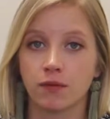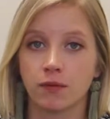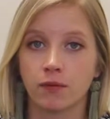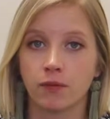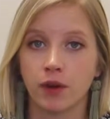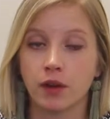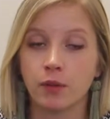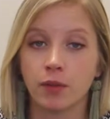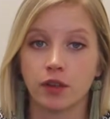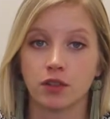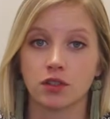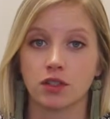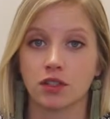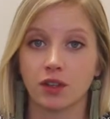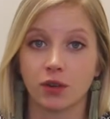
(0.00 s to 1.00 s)
very much
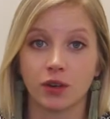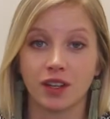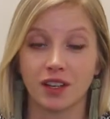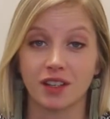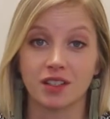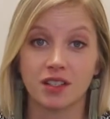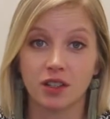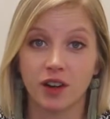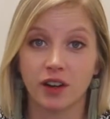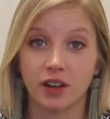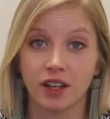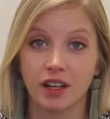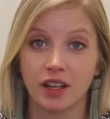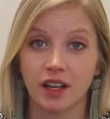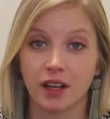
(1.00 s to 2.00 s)
still getting started,